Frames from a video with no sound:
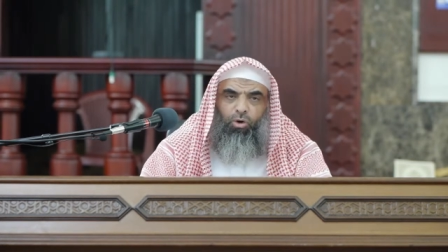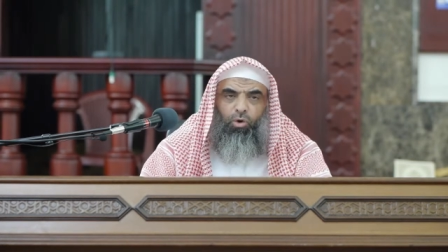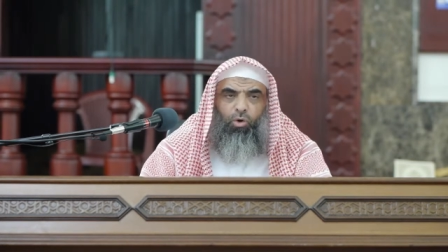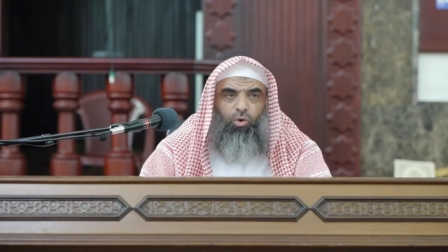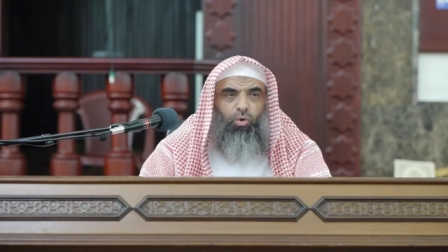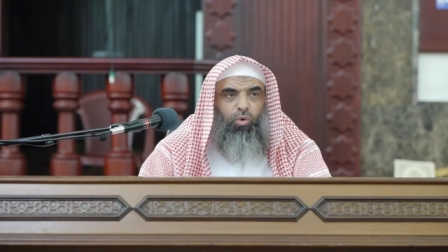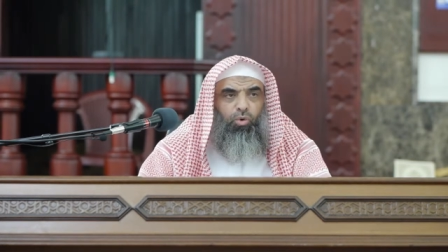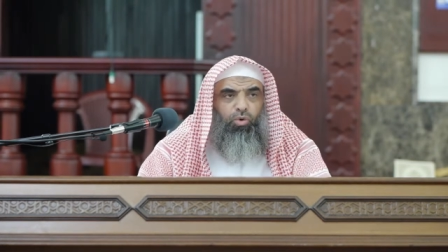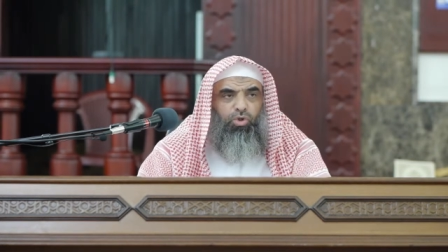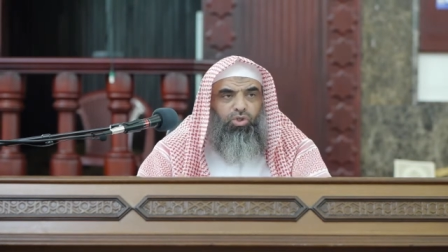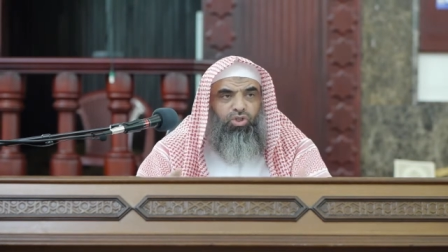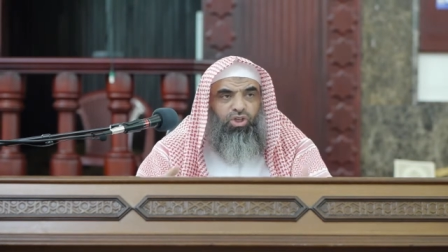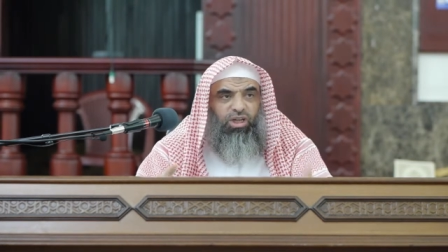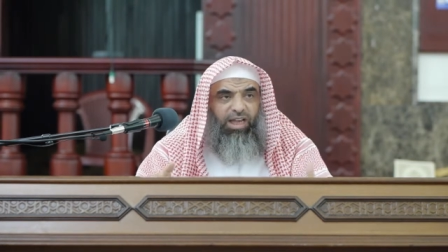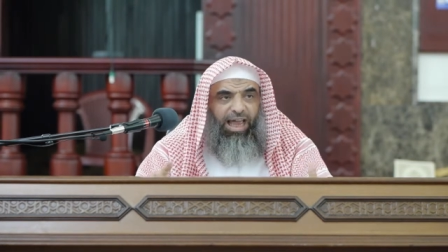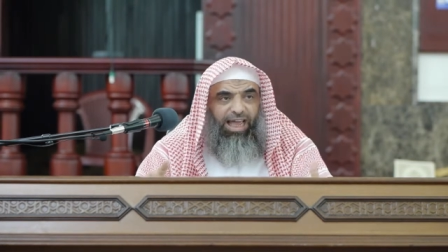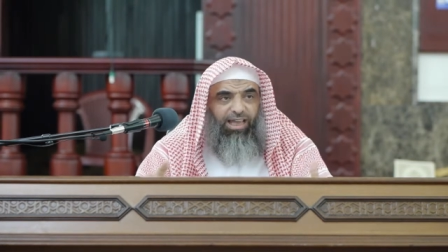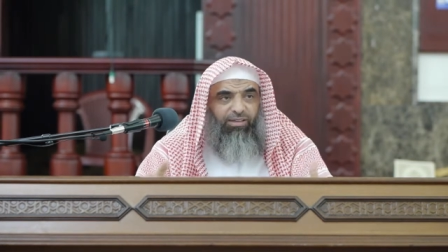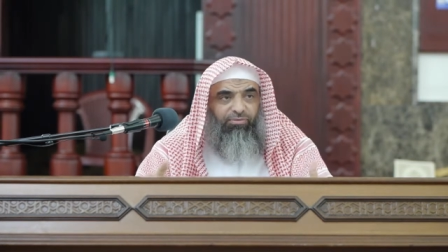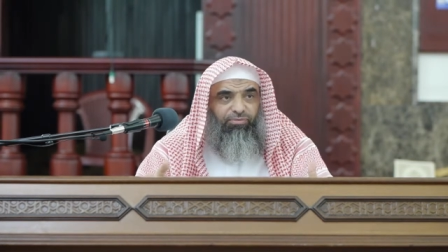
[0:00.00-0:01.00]
whose
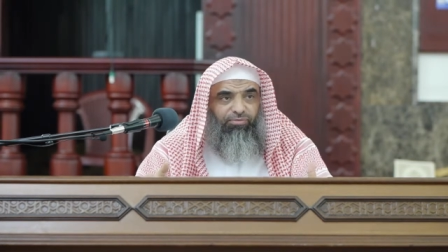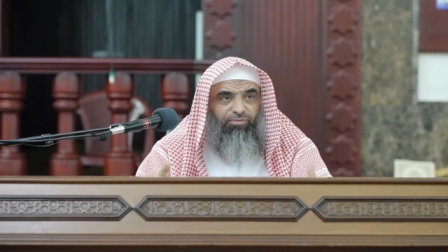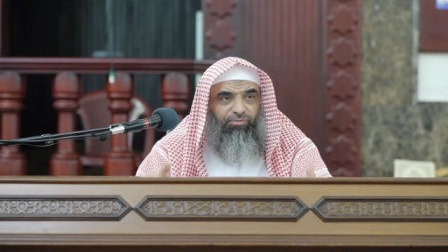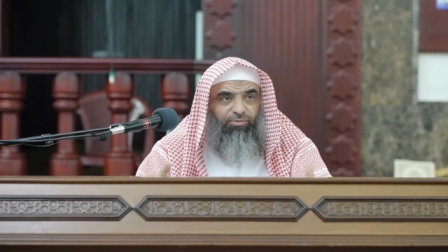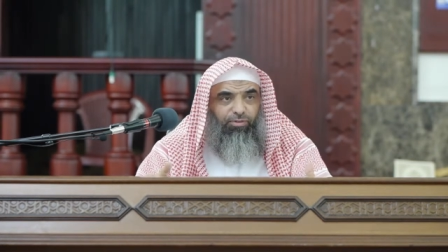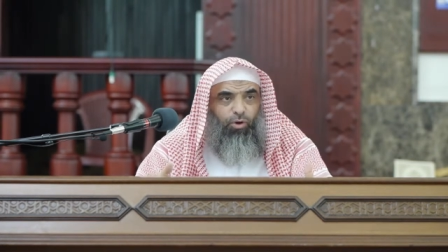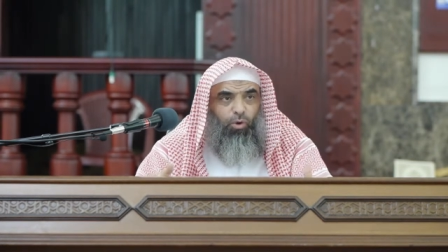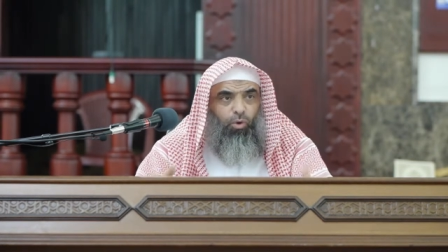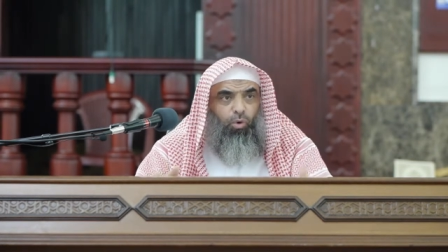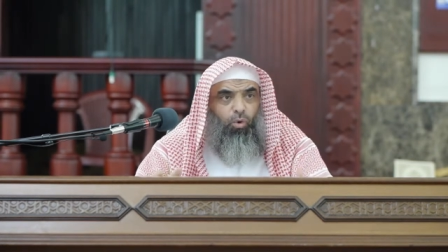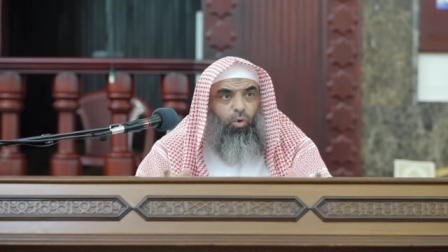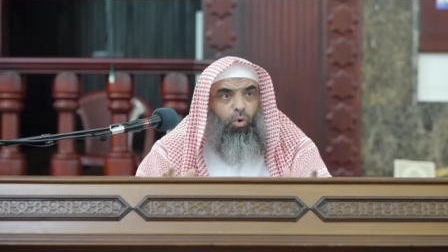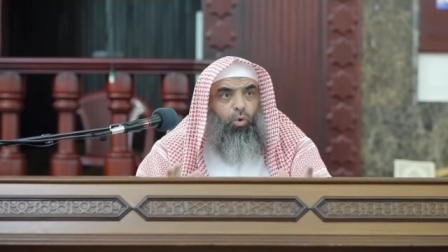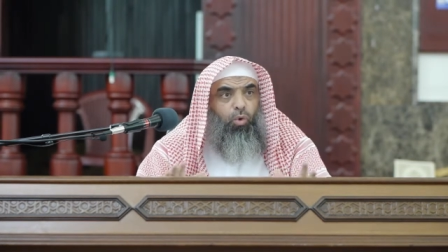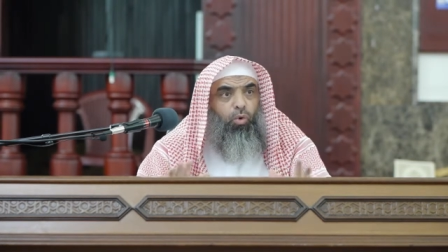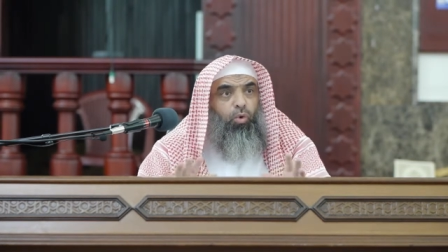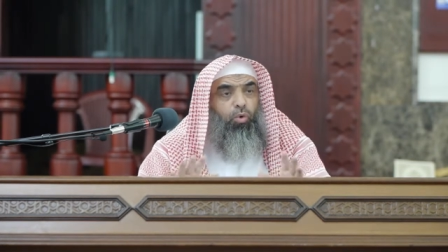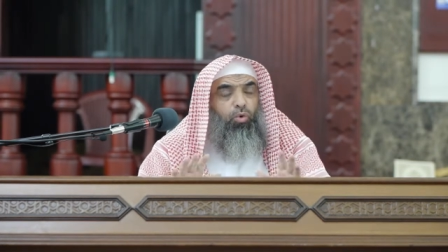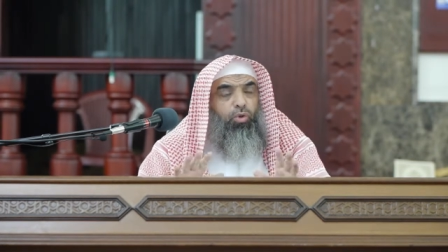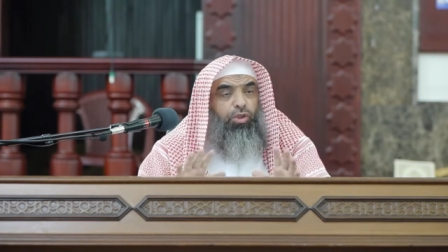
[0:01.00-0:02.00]
life,
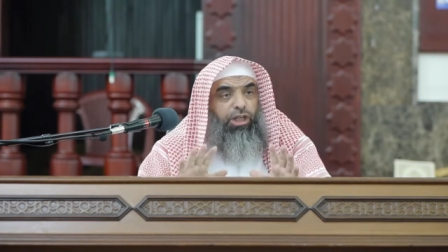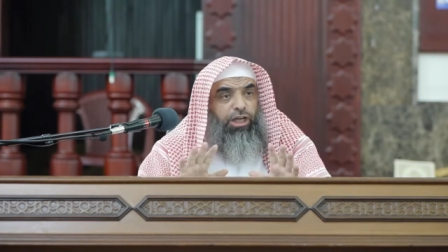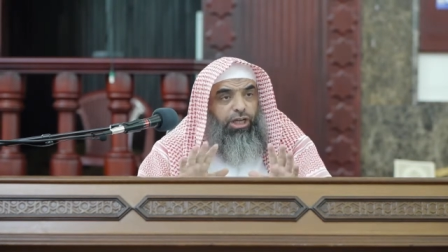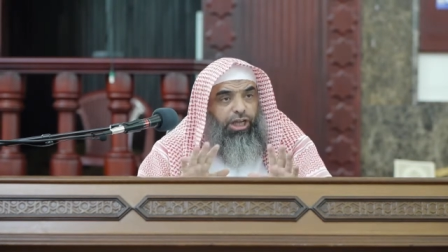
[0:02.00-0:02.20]
who the